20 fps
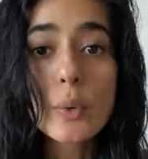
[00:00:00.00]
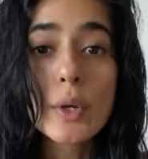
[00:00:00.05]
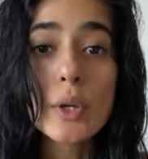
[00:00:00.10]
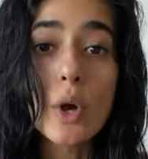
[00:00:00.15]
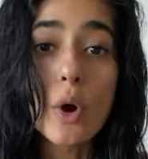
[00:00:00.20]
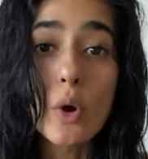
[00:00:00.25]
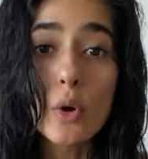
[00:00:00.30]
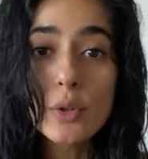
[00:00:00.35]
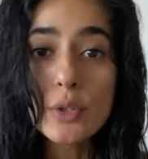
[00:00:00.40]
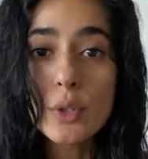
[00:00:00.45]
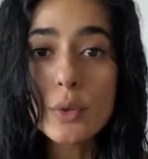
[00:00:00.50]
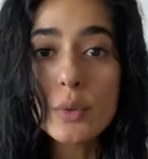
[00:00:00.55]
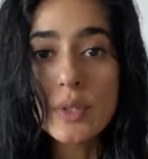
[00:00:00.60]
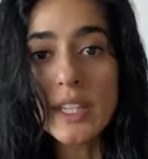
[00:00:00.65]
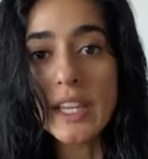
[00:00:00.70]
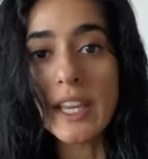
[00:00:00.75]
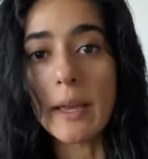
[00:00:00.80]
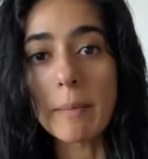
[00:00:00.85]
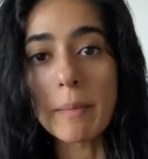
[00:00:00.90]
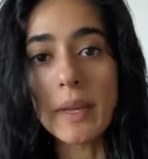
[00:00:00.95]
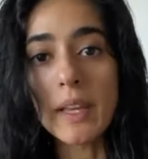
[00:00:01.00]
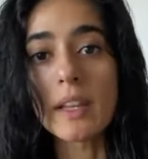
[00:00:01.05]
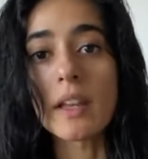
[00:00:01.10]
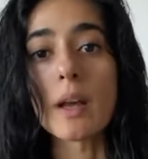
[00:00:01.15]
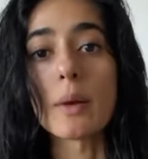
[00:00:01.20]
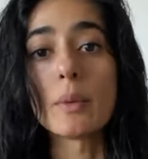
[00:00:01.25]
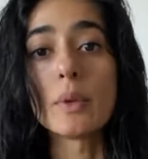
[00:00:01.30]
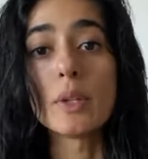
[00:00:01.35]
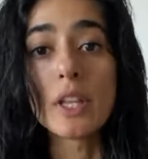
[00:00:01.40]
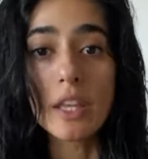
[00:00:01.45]
You can also DM me
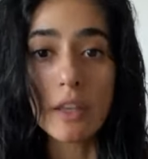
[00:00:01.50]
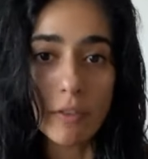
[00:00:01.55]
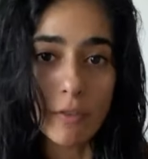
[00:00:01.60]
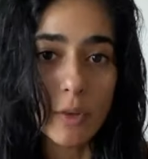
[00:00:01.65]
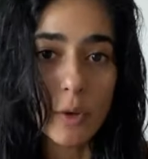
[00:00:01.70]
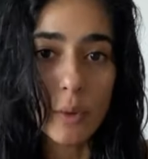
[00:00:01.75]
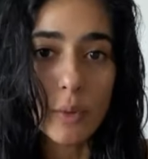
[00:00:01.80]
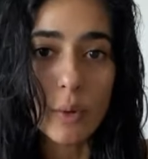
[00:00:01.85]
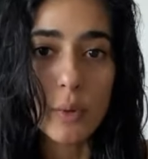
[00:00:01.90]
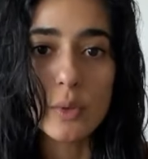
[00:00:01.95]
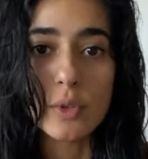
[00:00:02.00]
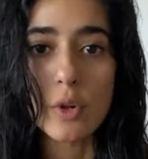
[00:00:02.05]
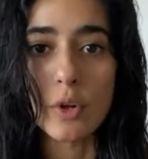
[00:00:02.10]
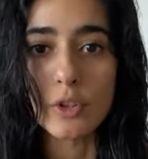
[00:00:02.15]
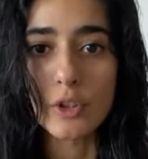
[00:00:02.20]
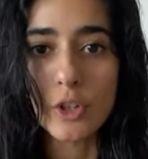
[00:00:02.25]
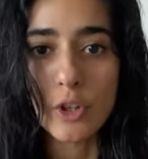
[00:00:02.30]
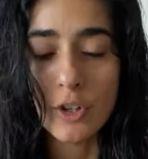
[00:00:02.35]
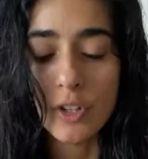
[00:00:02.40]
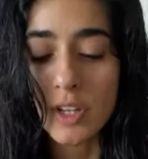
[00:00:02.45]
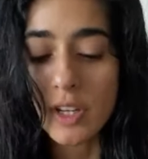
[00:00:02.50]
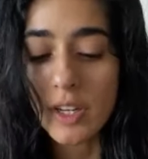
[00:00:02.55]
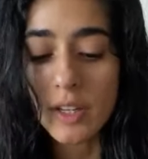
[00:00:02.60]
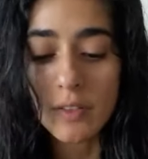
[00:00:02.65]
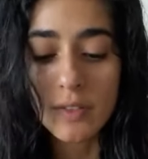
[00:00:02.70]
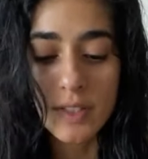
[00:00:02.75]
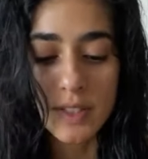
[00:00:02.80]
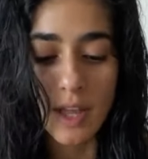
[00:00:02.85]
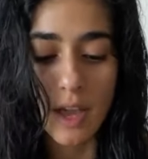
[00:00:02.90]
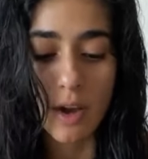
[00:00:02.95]
and I will give you those
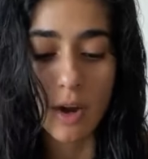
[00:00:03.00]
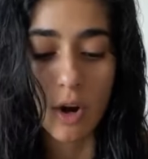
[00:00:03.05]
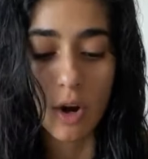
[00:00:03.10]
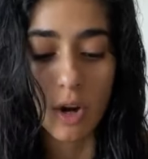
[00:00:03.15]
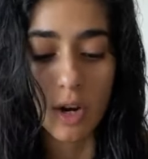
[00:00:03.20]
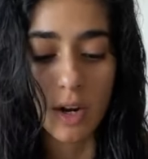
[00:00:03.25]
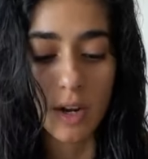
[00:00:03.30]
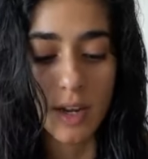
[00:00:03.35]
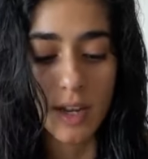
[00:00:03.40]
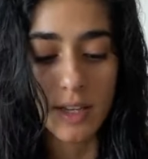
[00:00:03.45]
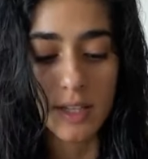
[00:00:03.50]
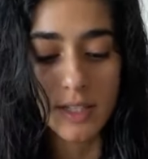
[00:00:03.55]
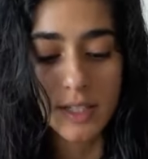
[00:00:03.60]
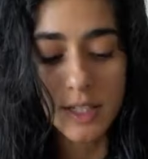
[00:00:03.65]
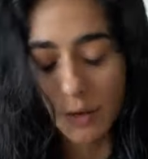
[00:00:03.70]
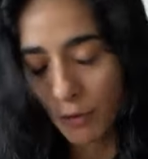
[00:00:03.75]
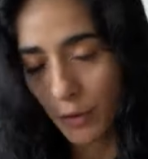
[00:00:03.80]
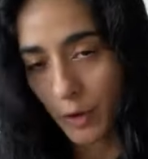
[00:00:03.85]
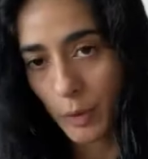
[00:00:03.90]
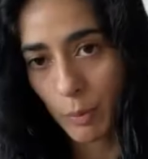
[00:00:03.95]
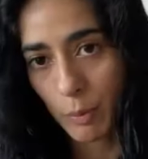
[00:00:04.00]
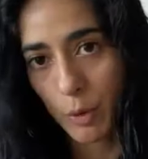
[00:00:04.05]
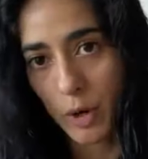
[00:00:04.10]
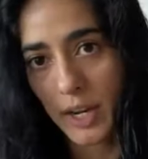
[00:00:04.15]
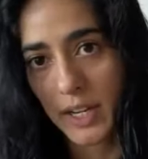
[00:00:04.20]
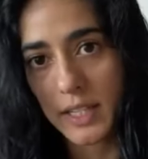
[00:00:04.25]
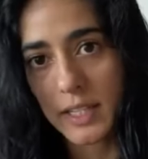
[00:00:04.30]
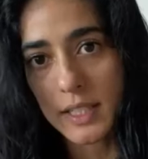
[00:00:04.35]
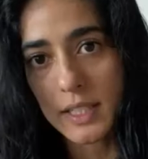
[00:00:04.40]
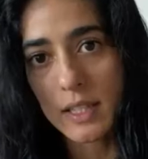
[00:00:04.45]
alternatives that are in different
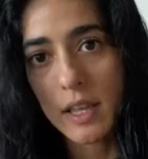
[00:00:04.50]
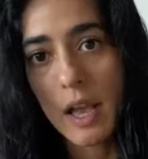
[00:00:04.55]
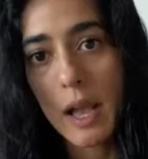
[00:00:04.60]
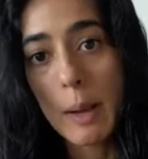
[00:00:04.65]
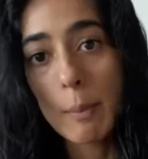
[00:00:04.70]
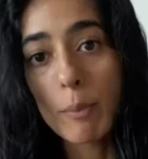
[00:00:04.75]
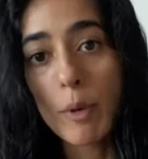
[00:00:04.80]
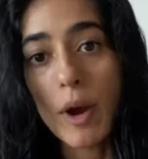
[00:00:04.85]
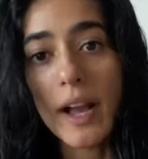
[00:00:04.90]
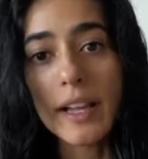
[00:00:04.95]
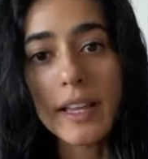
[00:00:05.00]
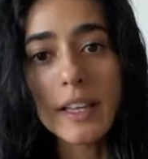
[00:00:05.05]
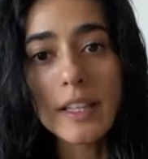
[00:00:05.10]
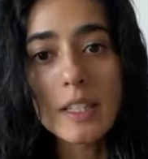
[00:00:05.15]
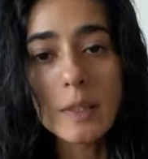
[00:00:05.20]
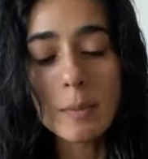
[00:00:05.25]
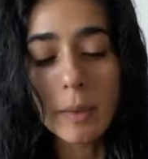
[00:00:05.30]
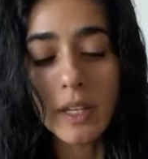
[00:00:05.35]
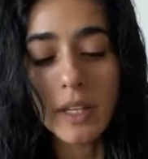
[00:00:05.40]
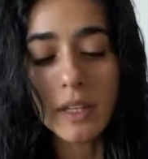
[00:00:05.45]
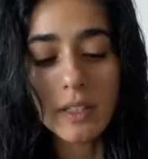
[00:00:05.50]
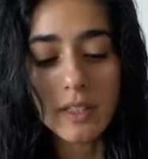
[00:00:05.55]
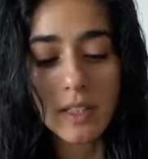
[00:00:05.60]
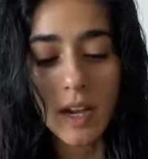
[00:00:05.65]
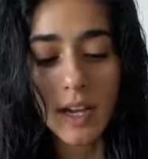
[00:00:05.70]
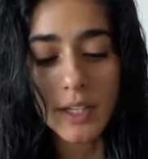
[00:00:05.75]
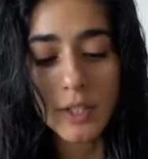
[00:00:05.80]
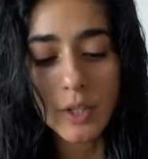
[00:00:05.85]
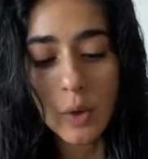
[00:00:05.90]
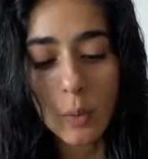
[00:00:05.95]
price brackets because
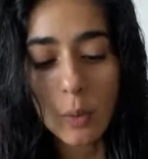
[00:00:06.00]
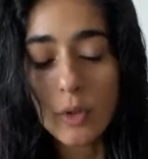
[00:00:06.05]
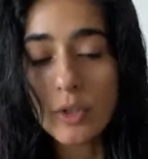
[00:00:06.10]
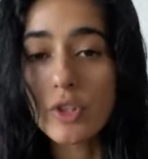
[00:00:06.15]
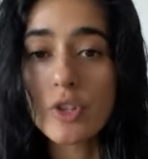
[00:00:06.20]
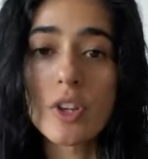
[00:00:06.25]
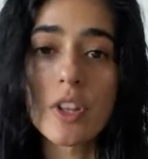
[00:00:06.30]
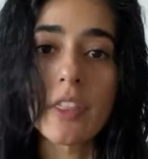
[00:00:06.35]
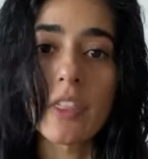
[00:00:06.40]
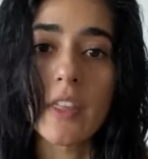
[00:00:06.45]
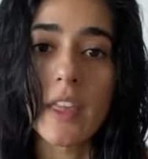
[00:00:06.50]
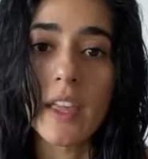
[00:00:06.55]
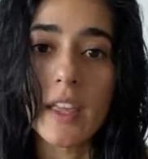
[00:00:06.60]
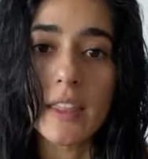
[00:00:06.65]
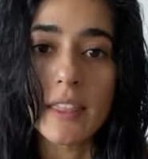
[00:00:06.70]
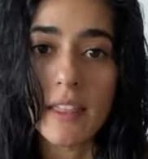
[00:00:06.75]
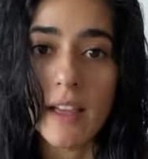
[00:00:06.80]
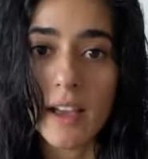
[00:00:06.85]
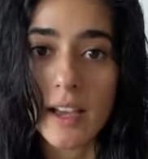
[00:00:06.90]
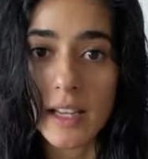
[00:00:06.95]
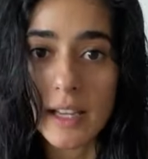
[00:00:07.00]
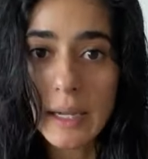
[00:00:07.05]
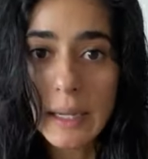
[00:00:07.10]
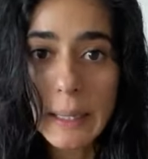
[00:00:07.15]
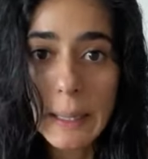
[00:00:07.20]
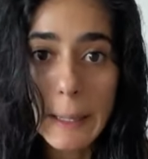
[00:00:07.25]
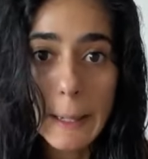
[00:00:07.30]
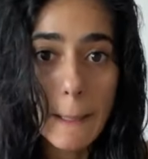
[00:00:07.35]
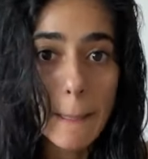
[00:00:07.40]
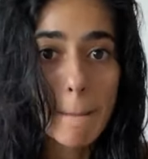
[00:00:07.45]
I don't want you to think that
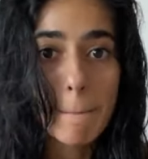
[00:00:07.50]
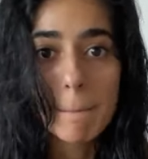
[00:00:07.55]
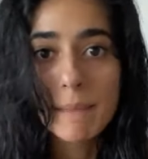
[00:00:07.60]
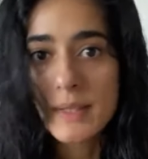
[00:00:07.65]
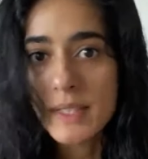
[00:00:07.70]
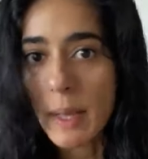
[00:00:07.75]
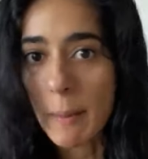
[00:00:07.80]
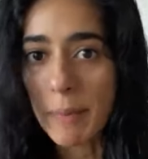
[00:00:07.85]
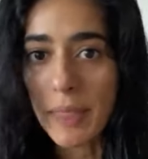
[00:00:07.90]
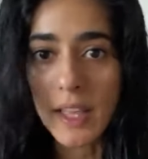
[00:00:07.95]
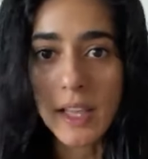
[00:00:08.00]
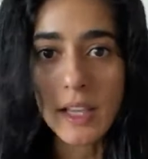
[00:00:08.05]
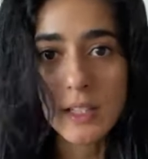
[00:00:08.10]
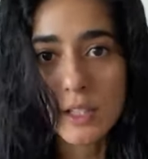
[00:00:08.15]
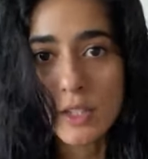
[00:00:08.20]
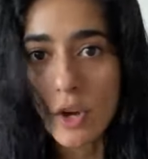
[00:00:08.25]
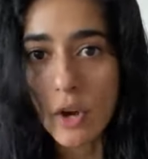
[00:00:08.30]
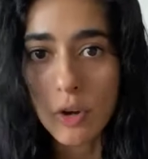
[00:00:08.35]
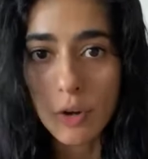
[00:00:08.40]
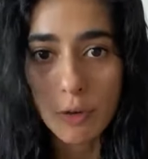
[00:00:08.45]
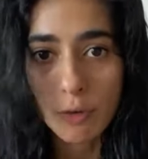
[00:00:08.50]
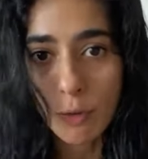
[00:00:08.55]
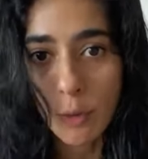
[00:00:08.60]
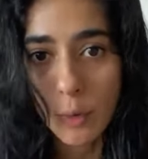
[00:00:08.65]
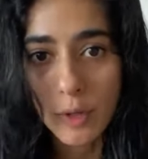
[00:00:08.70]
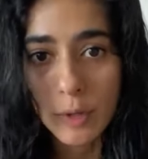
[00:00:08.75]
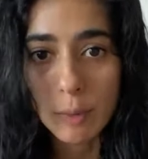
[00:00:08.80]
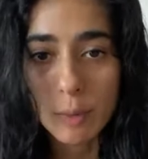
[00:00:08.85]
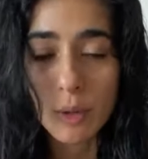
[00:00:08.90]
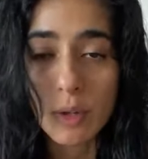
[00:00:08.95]
something is not
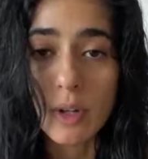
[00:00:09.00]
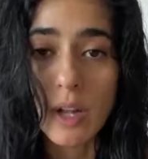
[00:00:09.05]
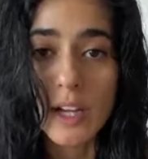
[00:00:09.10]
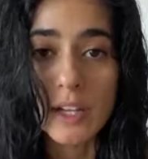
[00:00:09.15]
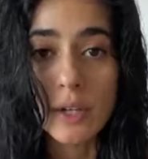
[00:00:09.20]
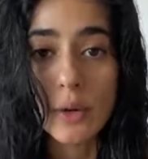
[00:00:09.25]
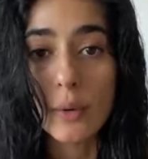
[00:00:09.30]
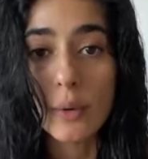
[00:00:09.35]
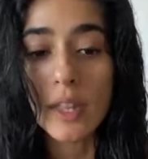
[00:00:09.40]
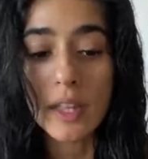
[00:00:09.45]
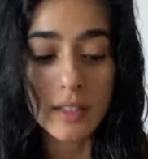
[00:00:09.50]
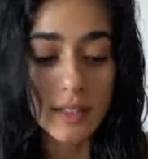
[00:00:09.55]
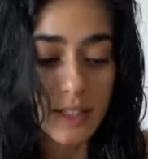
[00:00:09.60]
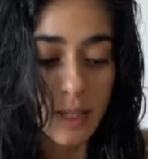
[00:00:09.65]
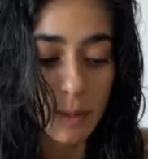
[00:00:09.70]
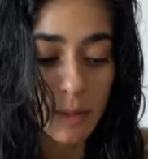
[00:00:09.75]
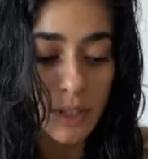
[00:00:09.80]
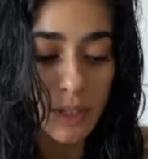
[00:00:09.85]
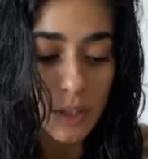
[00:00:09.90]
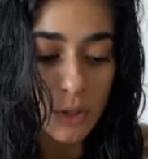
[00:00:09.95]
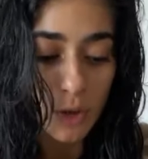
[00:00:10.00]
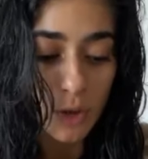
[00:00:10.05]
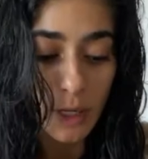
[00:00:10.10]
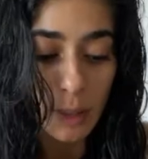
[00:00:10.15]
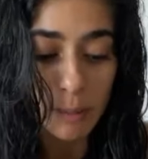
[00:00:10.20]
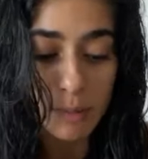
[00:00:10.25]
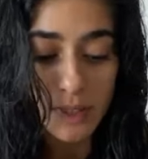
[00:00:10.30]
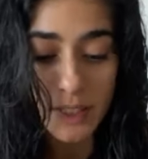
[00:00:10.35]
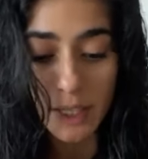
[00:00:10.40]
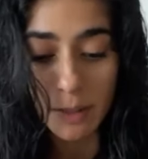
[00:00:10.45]
affordable. I know that some of these
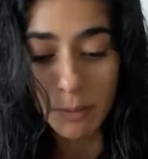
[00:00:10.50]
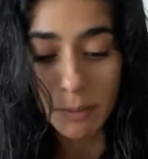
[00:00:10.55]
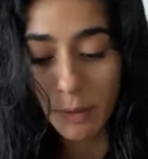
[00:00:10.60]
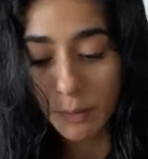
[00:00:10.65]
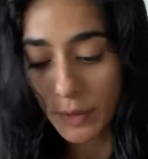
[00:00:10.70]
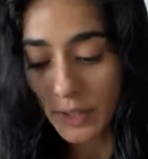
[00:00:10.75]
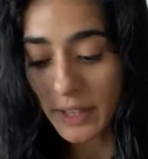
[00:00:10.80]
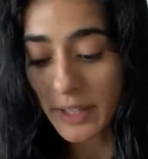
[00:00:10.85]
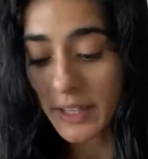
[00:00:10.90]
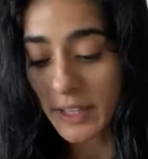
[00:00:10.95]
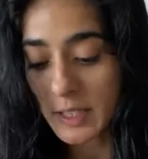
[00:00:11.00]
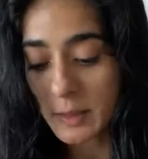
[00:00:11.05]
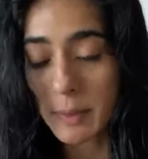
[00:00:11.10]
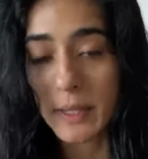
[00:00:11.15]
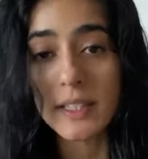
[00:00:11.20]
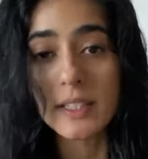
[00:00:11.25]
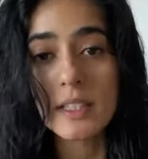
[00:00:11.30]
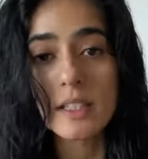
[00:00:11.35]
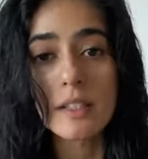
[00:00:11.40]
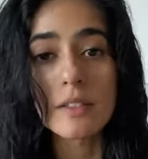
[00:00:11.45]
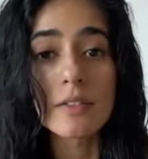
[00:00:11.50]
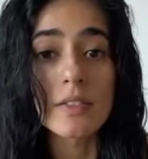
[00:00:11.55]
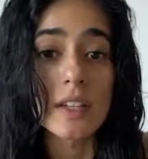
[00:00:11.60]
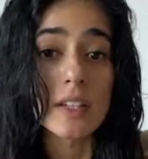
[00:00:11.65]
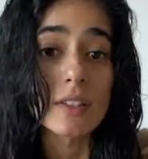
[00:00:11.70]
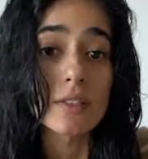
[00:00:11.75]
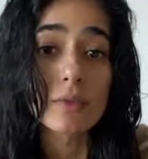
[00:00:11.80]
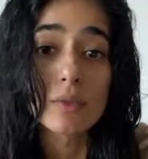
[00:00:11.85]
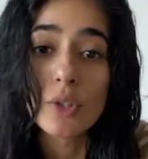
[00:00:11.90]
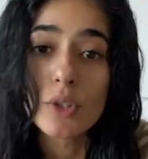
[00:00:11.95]
creams can be really expensive
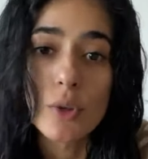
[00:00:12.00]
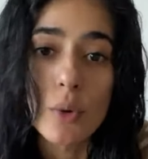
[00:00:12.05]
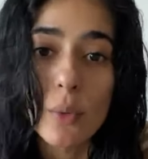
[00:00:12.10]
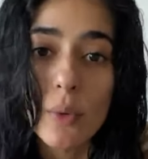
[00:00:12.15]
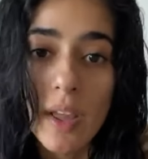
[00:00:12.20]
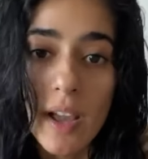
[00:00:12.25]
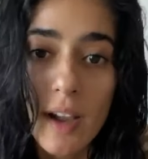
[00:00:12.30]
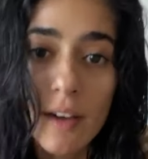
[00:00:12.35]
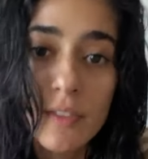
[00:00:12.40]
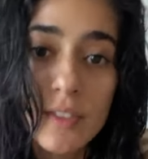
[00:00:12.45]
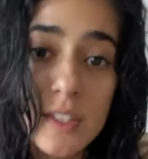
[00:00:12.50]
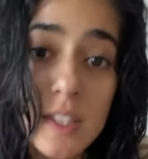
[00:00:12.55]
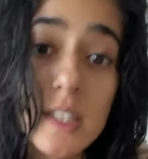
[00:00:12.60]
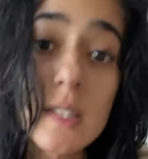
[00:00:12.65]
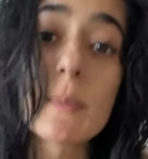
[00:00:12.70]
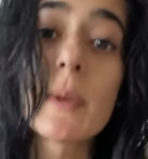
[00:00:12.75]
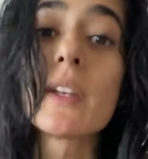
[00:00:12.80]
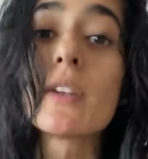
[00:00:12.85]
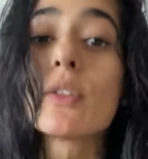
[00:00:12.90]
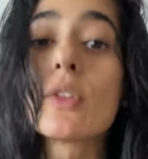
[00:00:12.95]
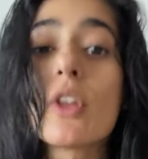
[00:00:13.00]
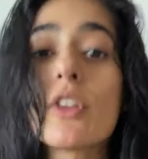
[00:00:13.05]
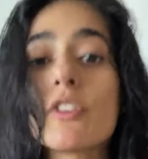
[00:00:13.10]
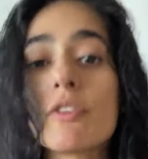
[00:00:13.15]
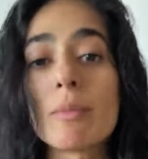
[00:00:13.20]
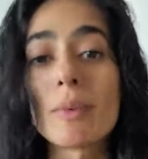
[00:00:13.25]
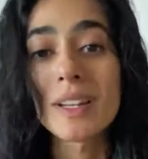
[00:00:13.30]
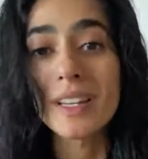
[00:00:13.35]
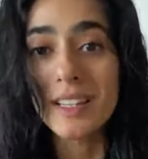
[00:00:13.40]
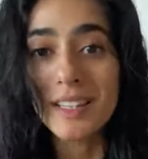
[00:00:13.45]
and you don't have to spend a lot
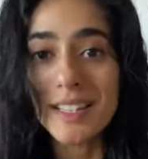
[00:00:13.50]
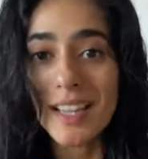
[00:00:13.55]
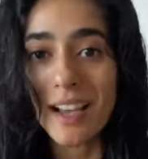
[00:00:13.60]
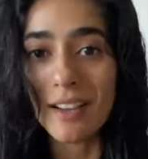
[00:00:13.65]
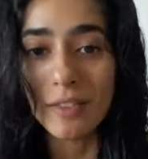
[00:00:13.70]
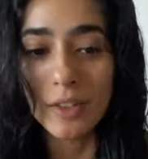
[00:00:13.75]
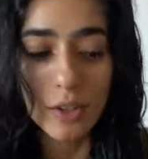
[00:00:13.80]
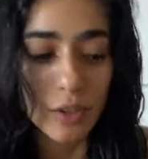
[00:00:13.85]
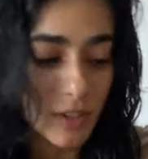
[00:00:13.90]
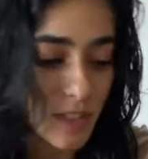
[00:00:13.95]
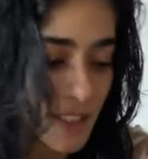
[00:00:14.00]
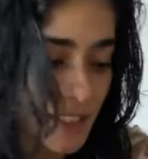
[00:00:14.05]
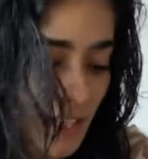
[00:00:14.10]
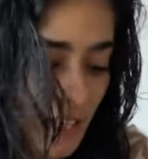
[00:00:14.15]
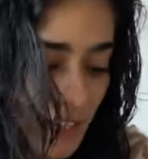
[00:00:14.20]
of money to have a good